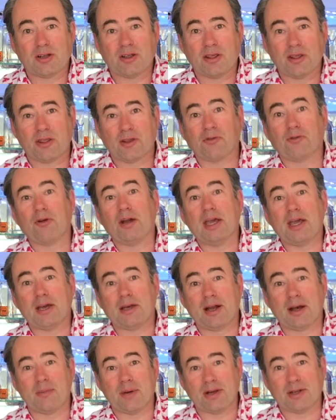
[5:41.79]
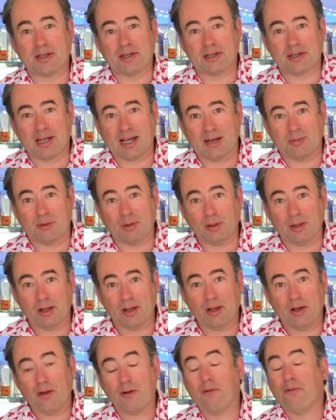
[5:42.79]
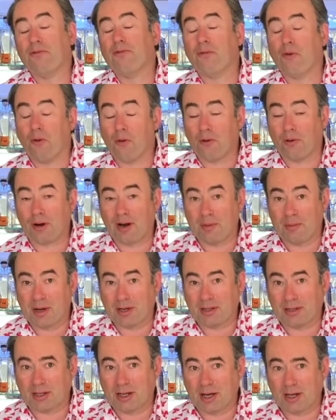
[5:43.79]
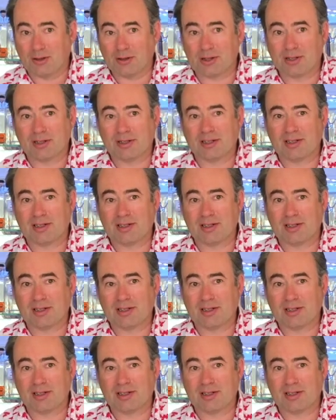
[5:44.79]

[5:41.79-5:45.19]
3 and I'm under the table, 4 and I'm under the host.